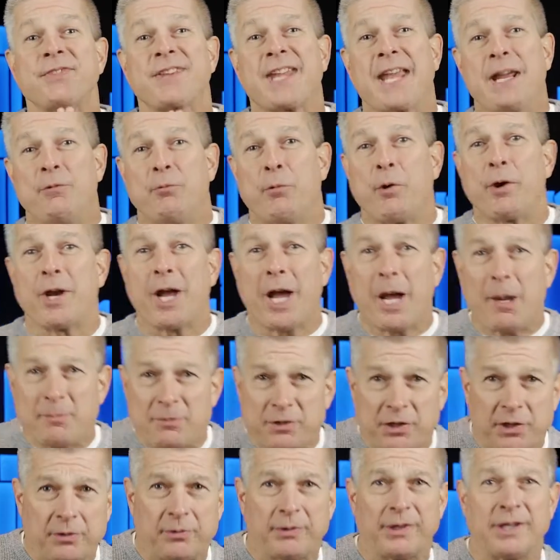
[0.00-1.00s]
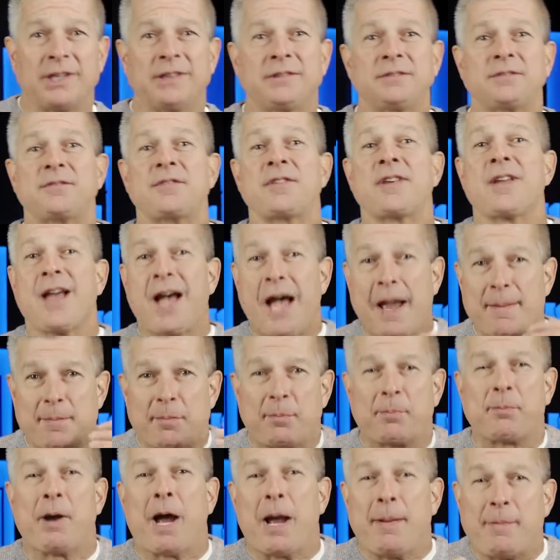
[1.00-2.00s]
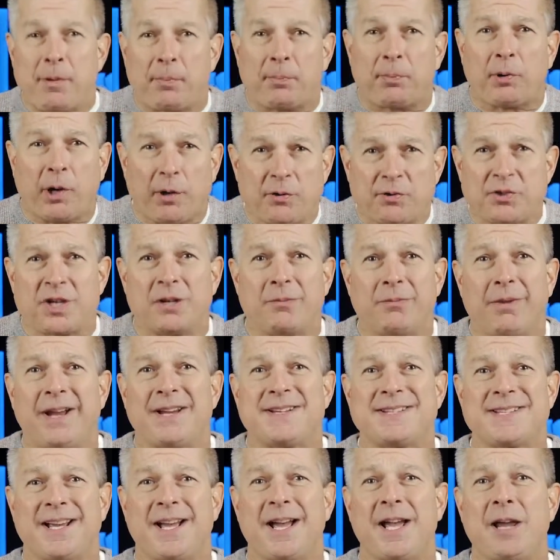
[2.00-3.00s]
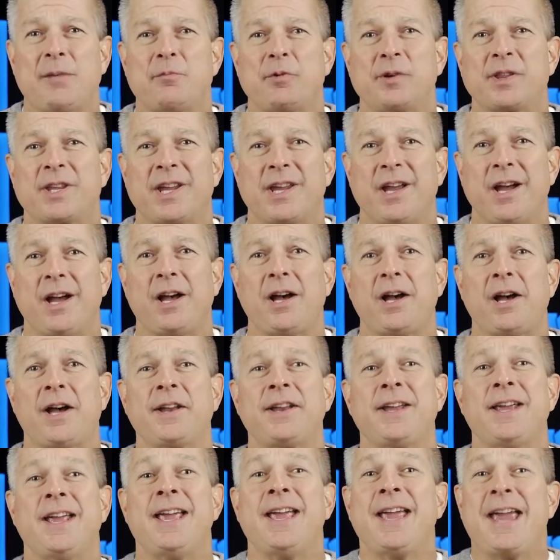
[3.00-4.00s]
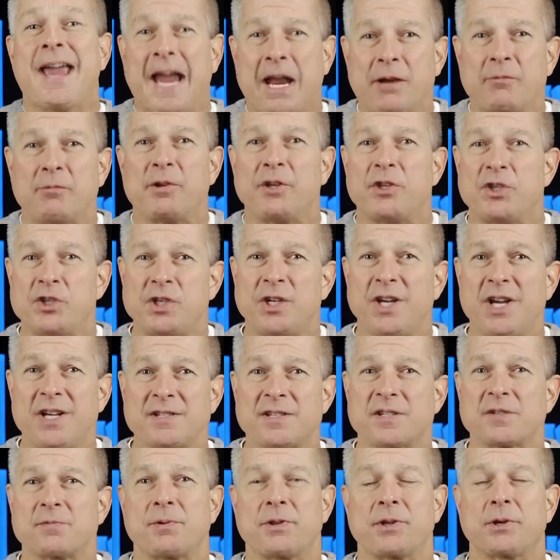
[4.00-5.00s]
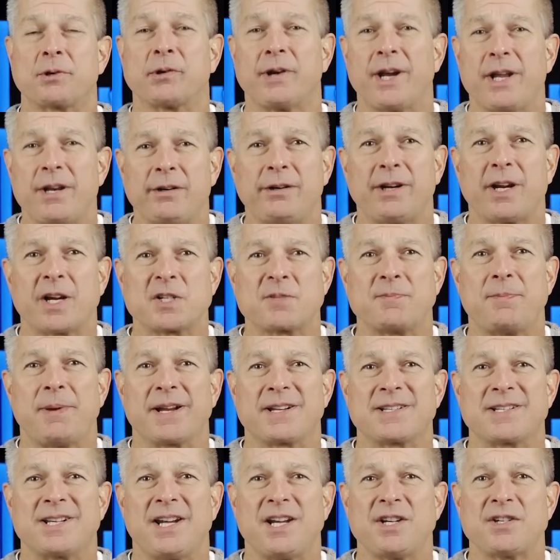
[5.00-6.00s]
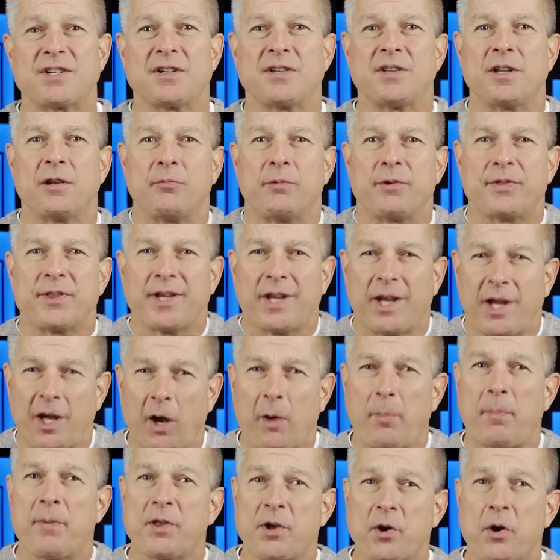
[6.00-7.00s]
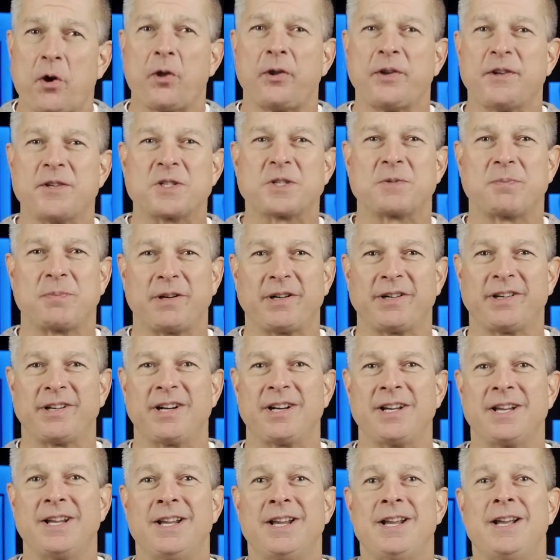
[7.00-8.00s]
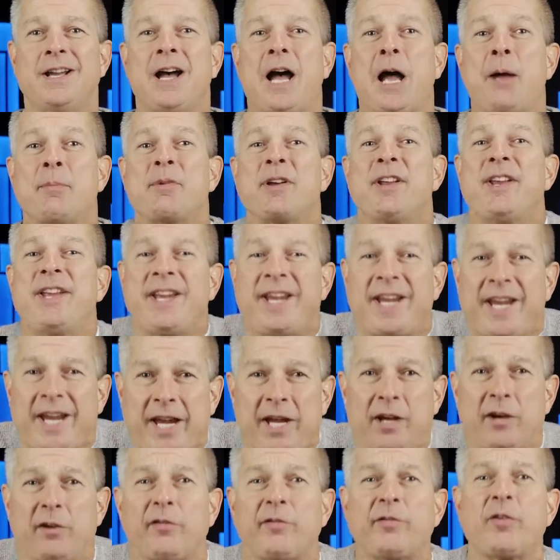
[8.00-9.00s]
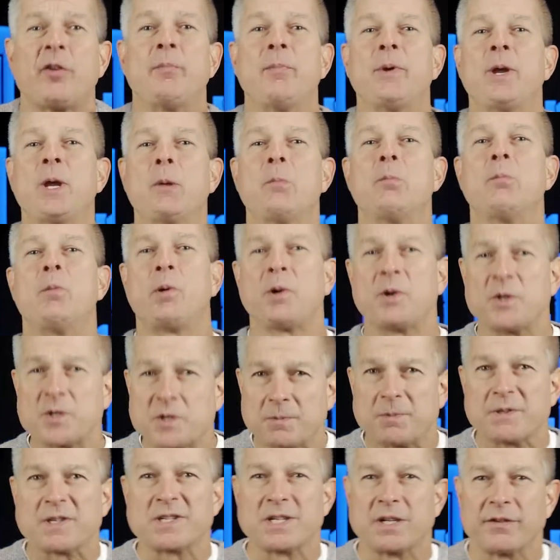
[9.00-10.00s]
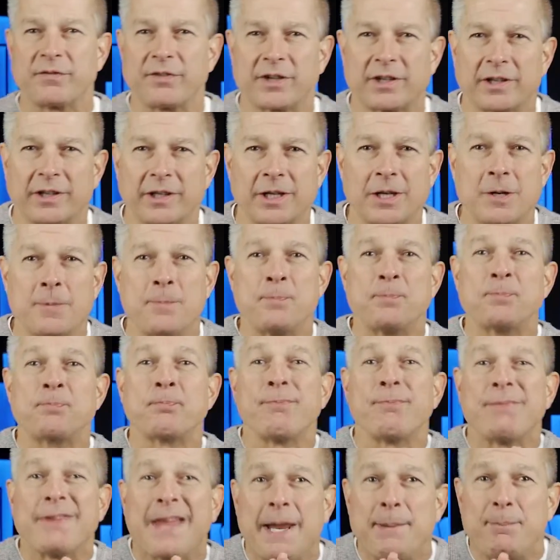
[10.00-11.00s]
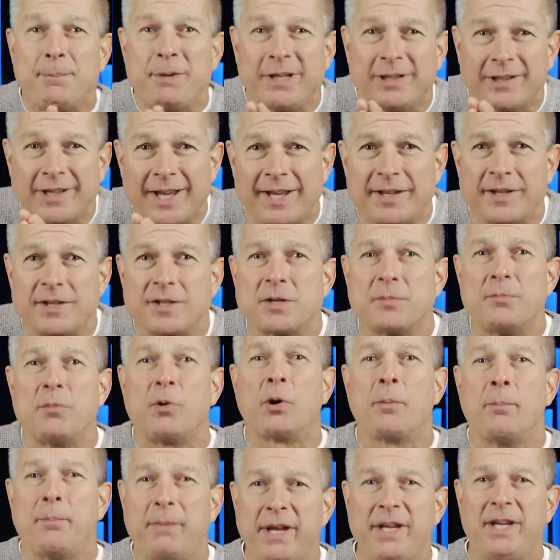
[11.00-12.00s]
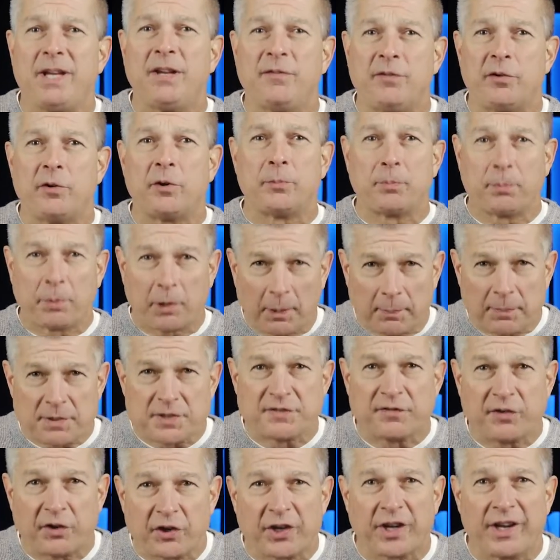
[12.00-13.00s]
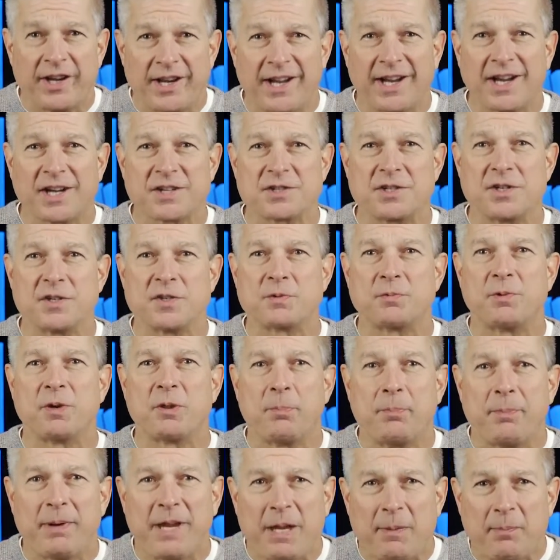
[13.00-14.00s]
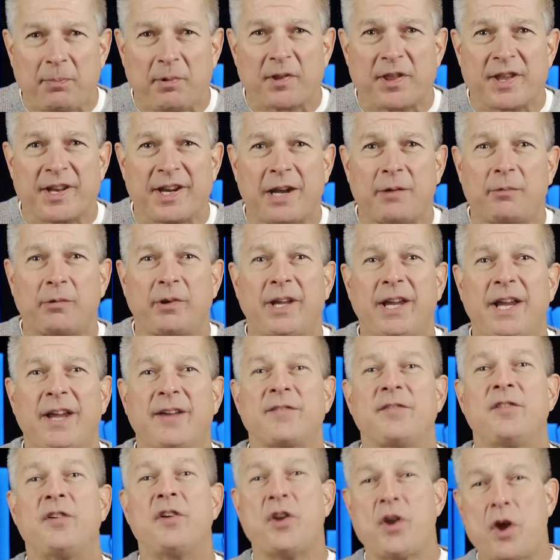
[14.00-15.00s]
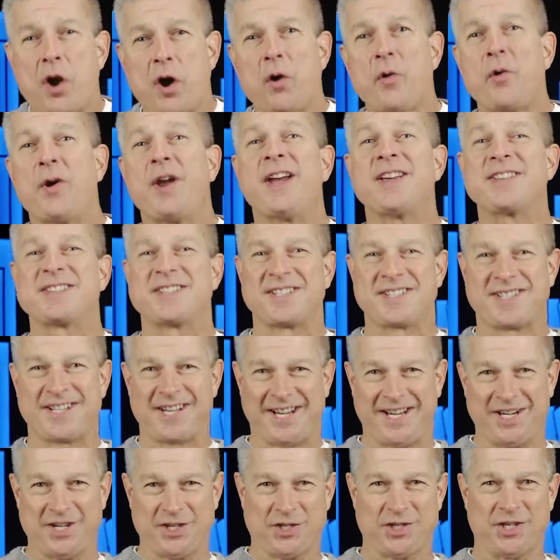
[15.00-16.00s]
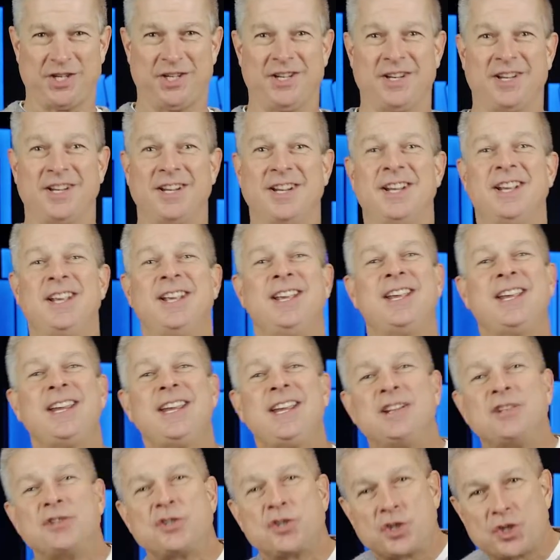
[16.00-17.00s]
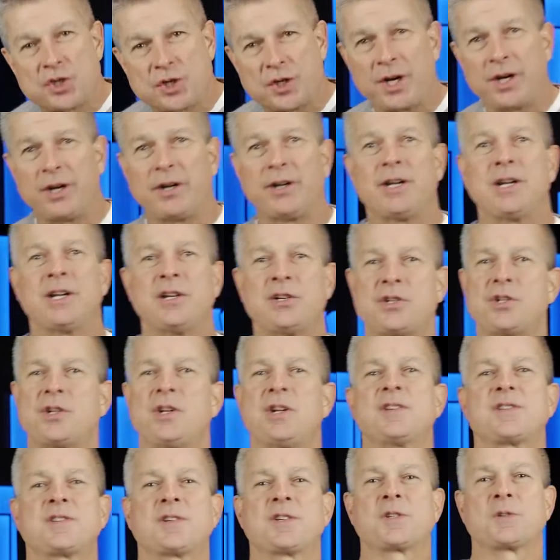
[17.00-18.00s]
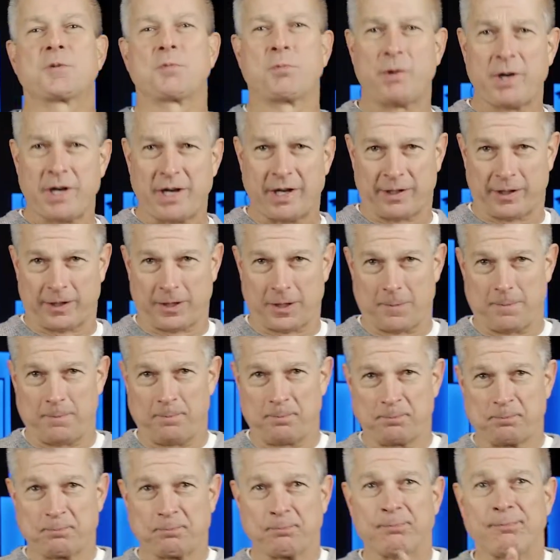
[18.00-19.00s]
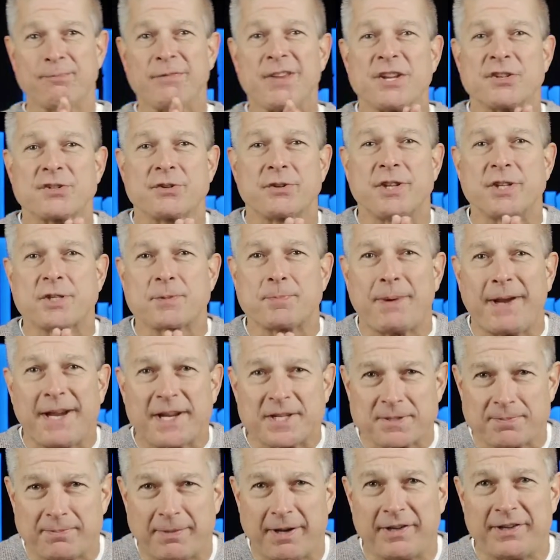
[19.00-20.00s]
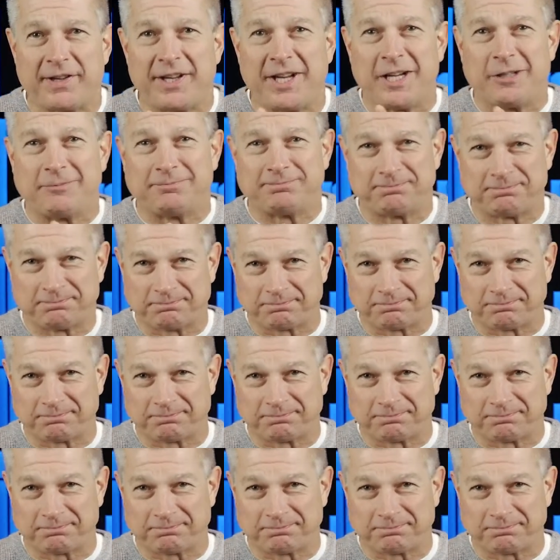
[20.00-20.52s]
and what I'm doing, I'm, I'm approaching my time with God and with Jesus with greater expectation that with the help of the Holy Spirit, I'm going to hear from Him more specifically and be led into more meaningful and purposeful connections with people that I will have no hesitation in sharing Jesus with. So, this past Monday,